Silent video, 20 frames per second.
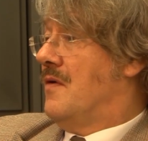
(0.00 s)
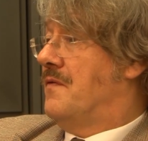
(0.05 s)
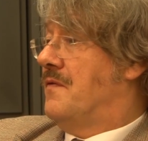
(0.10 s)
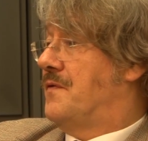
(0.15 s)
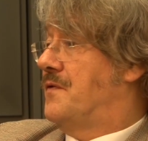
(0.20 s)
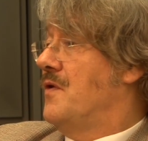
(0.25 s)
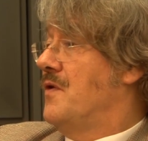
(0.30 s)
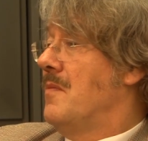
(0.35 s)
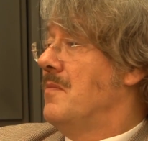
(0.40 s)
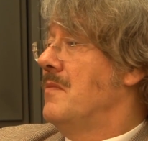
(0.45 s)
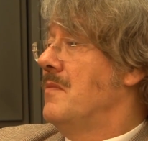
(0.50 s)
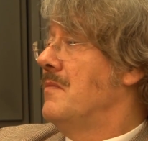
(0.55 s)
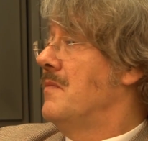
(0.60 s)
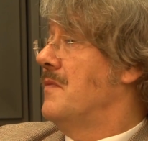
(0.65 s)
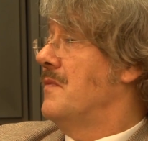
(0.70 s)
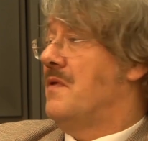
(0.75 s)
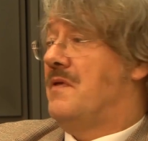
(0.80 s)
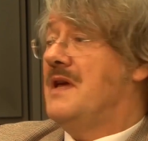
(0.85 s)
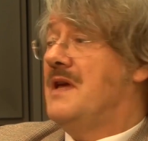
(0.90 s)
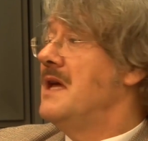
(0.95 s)
from
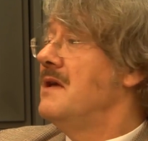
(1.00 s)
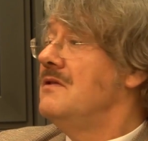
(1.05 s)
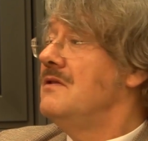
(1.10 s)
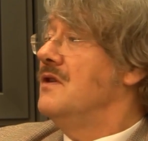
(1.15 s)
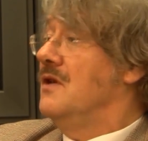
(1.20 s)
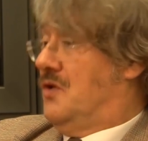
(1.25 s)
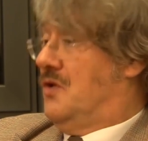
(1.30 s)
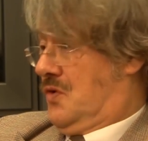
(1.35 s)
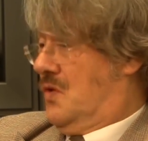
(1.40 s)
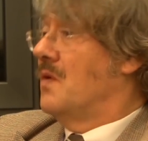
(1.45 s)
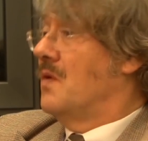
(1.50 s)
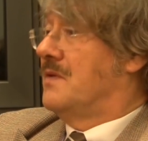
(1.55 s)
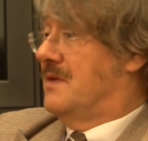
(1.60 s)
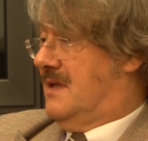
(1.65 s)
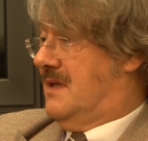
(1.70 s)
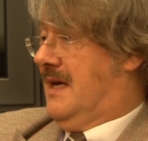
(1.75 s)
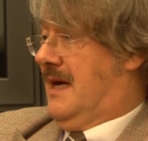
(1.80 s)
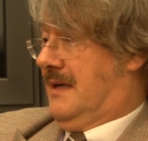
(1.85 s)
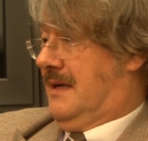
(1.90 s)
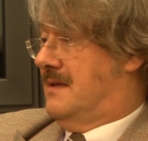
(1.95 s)
the Indian
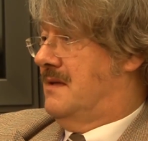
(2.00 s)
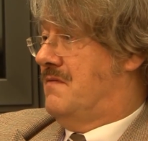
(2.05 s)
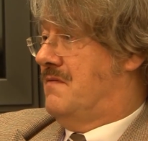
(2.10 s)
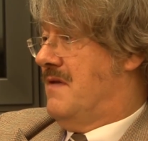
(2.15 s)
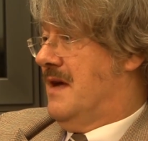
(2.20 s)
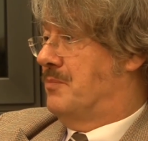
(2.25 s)
context